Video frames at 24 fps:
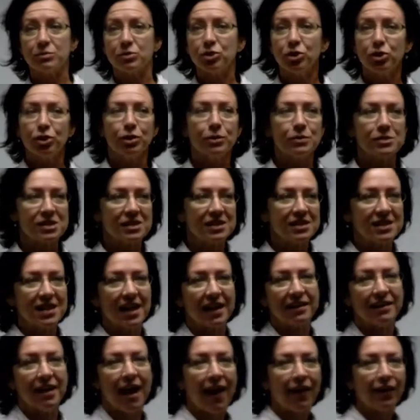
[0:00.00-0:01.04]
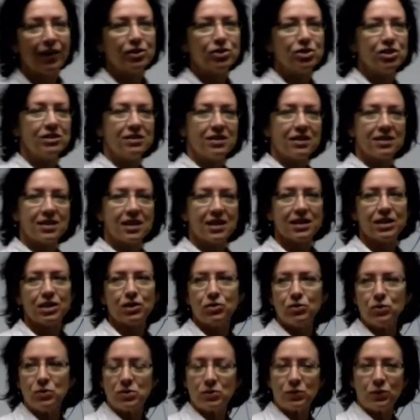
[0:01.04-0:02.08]
some terms in technology that they
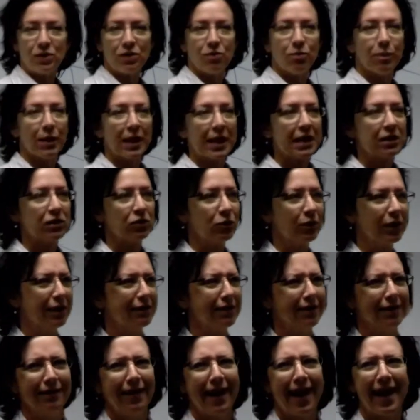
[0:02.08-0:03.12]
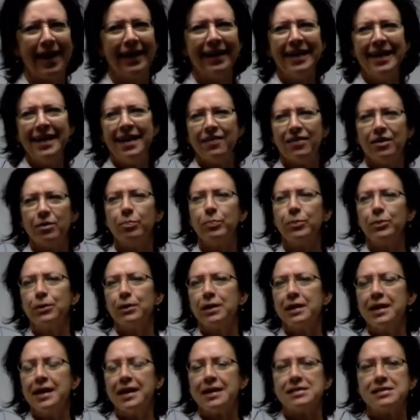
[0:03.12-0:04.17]
use with bandwidth and that
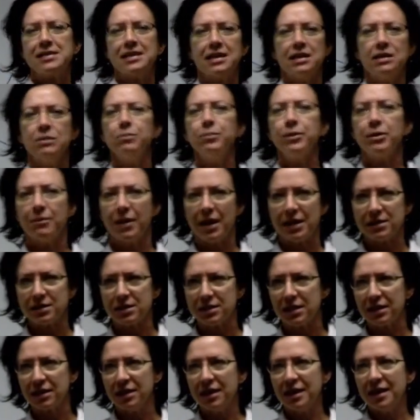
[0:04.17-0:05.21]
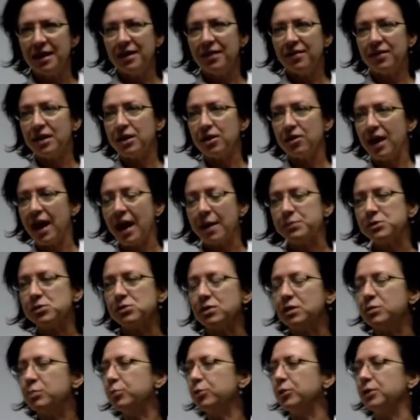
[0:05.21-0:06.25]
Bernie has implemented that are
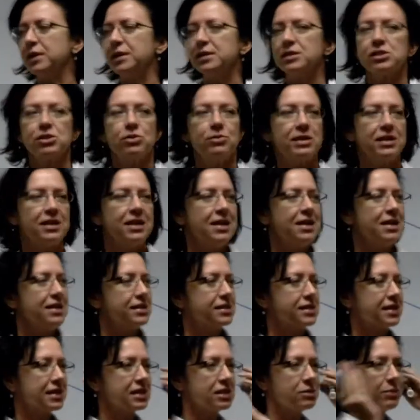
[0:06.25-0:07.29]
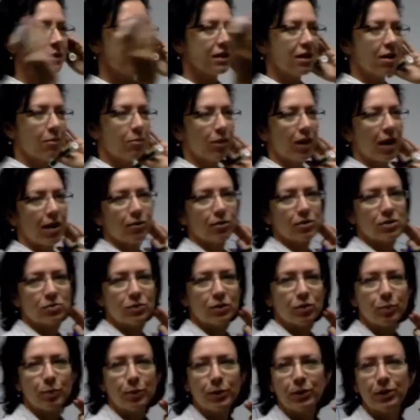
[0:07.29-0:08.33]
absolutely brilliant. So Stan spent a couple hours
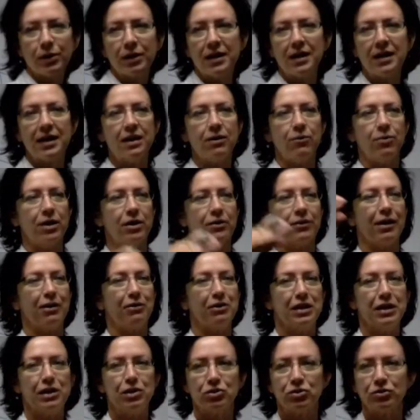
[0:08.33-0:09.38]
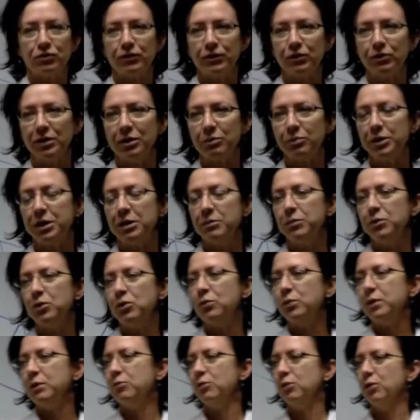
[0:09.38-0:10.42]
with Bernie. He went around interviewing
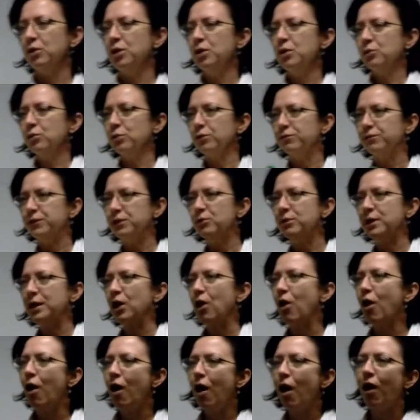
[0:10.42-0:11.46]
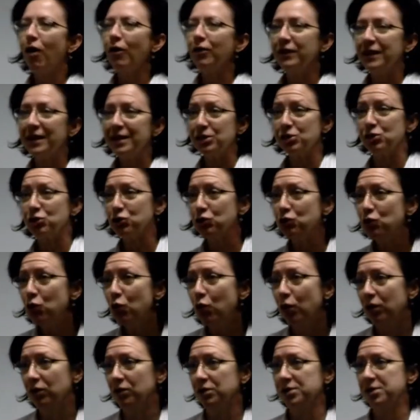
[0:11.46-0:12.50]
people. We were reviewing all these
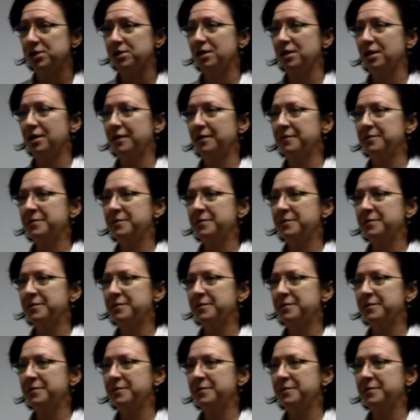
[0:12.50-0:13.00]
tools.